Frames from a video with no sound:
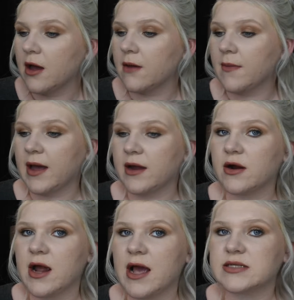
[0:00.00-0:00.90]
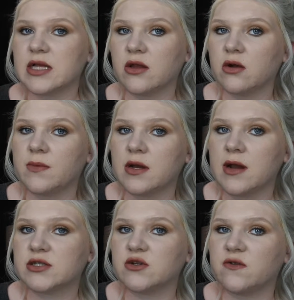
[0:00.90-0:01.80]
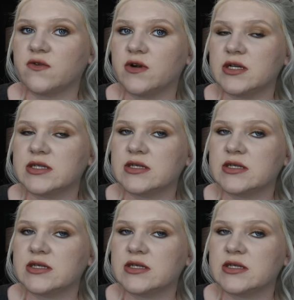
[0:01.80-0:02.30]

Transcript: My hair has a little bit of natural frizz.